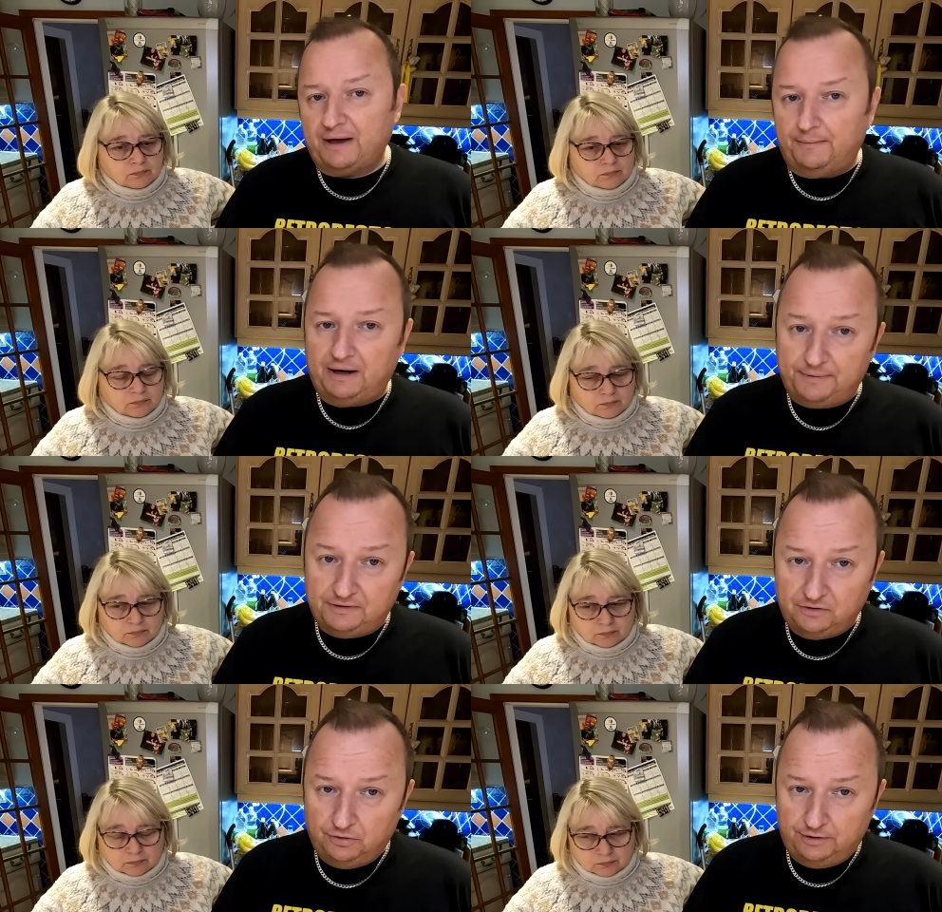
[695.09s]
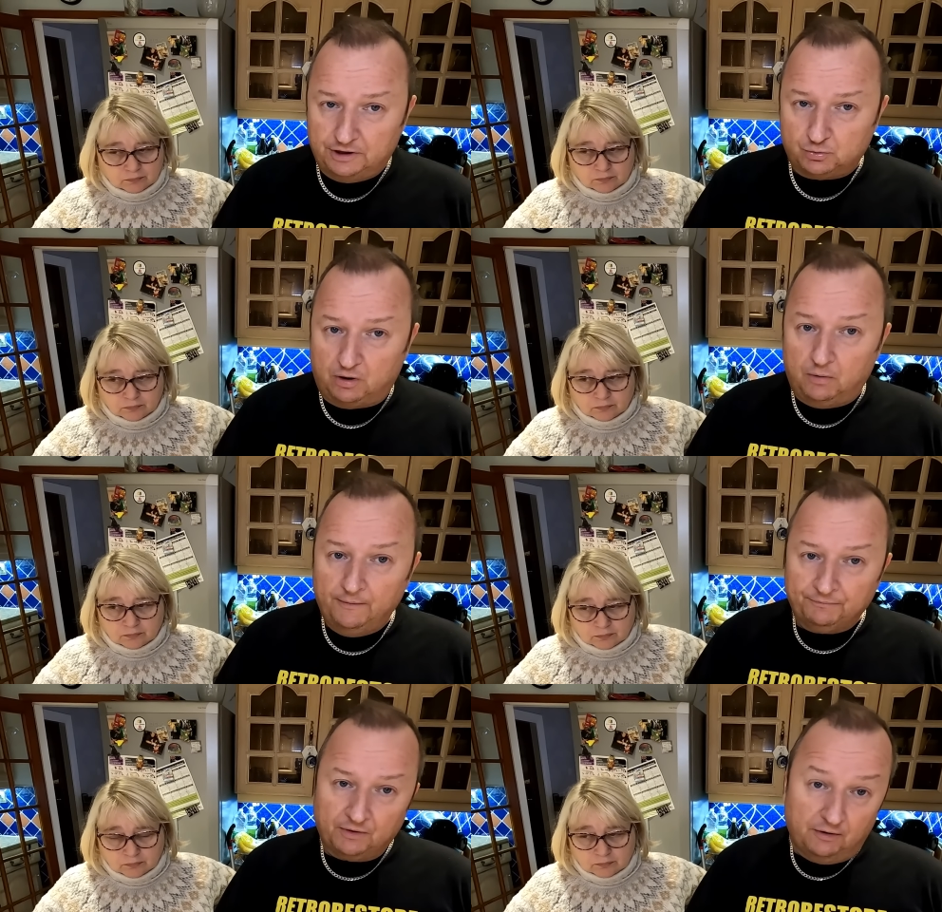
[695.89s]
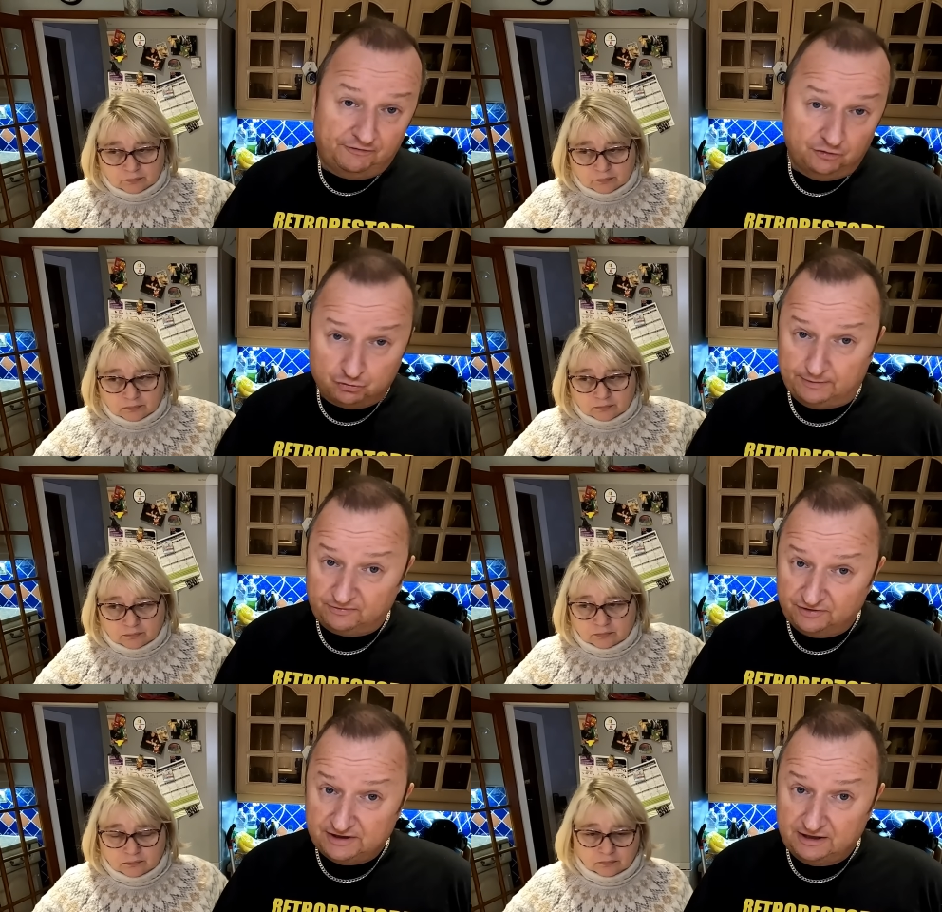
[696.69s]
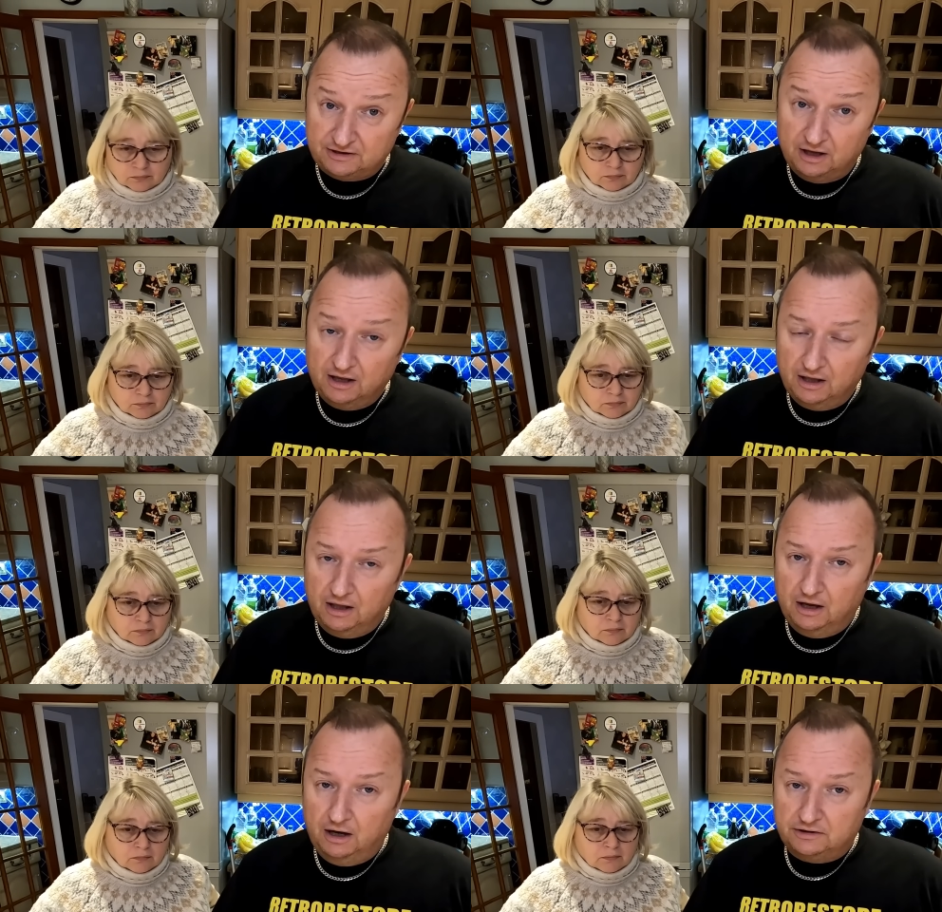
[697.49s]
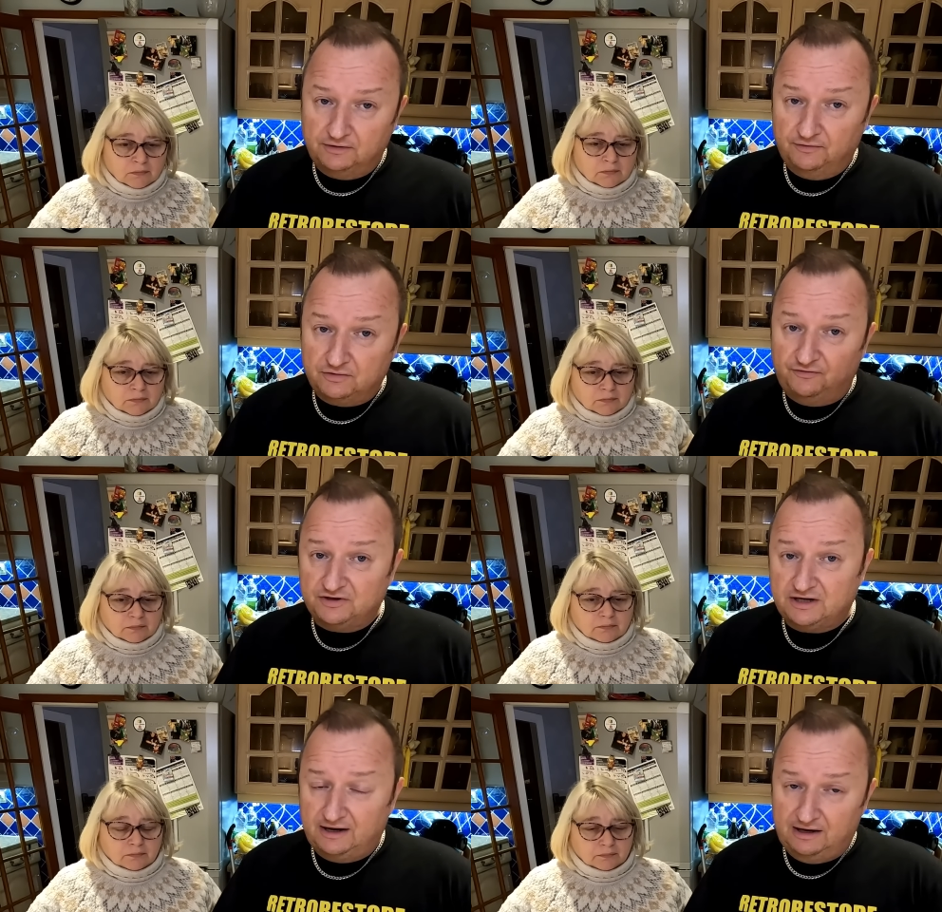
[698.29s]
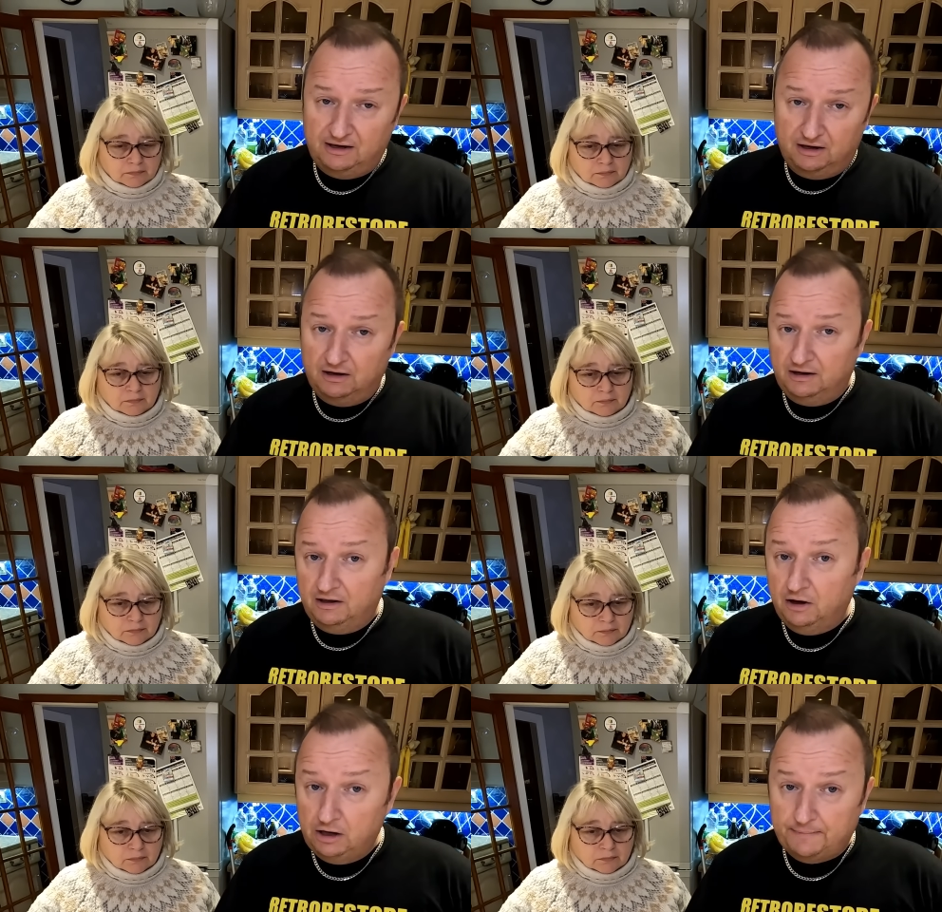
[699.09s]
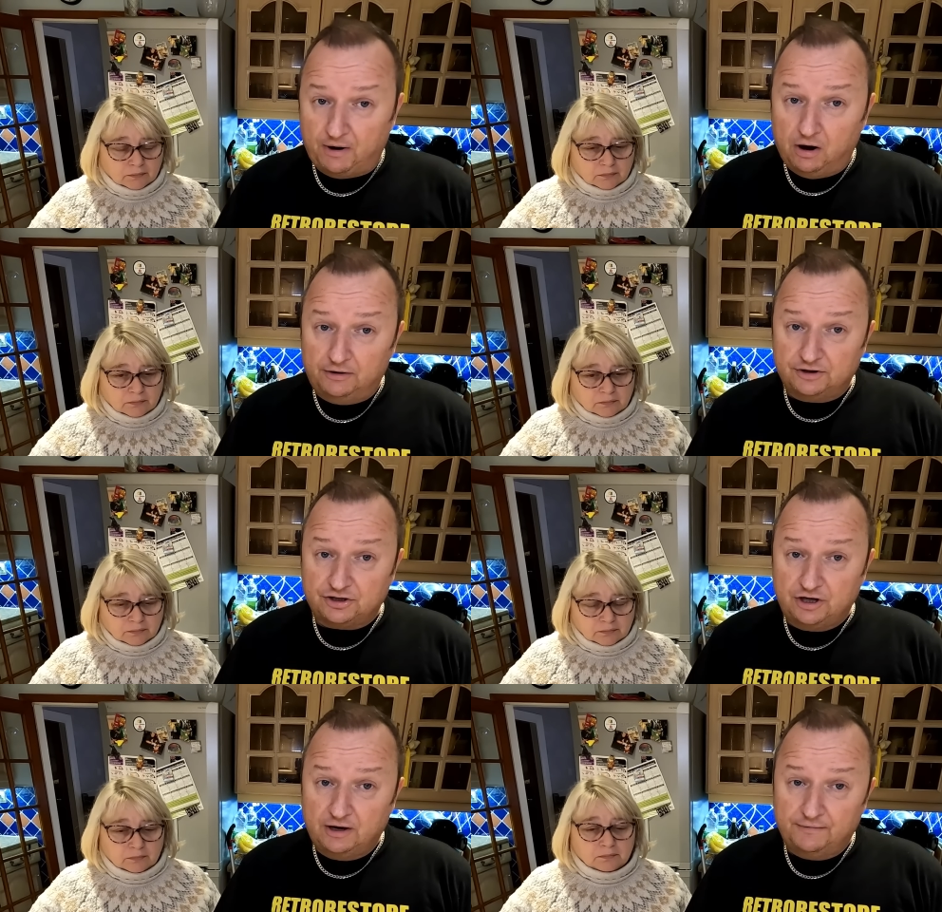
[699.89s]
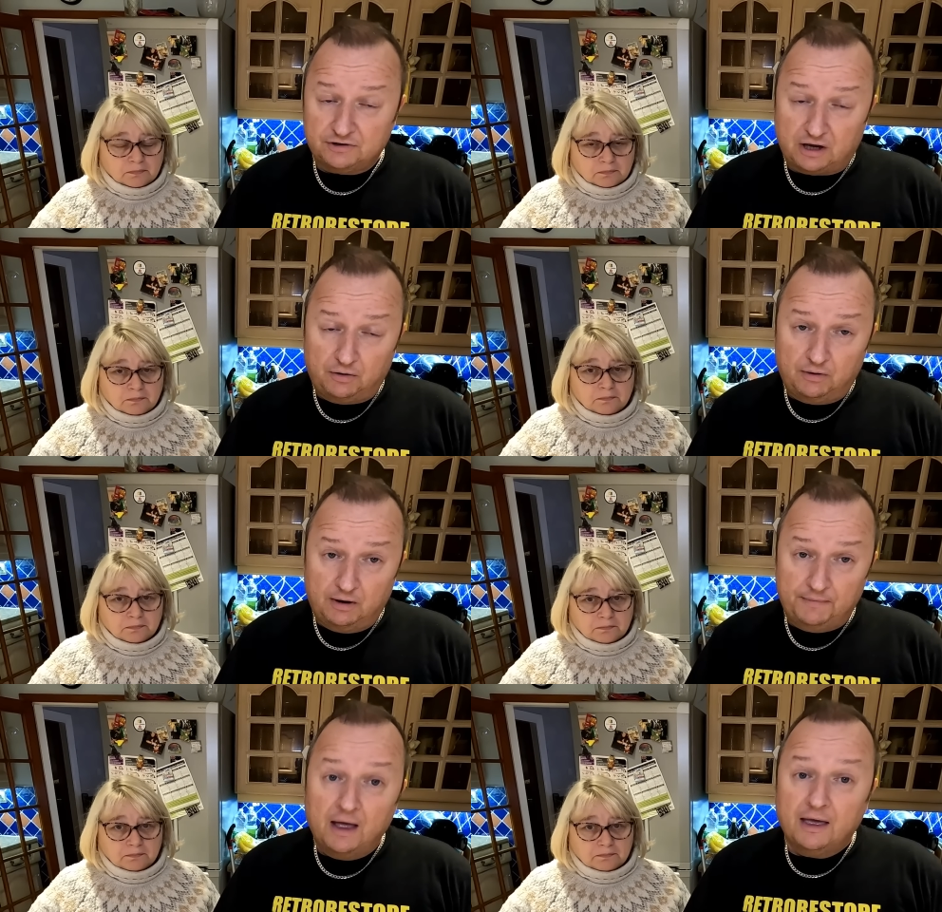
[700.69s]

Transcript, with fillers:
Speaker 1: coming up in the new year as well got a few trips visited uh, to, to visit it uh, early part of this year so um,